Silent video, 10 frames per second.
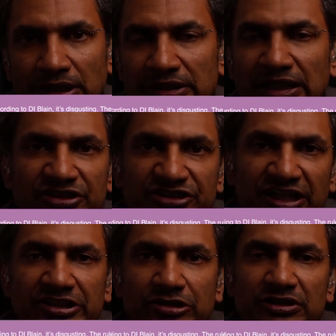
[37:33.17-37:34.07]
and I
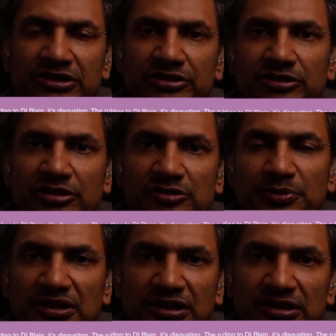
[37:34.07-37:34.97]
genuinely do not
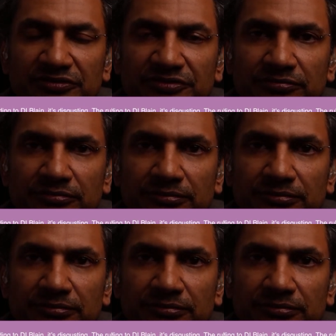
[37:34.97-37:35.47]
believe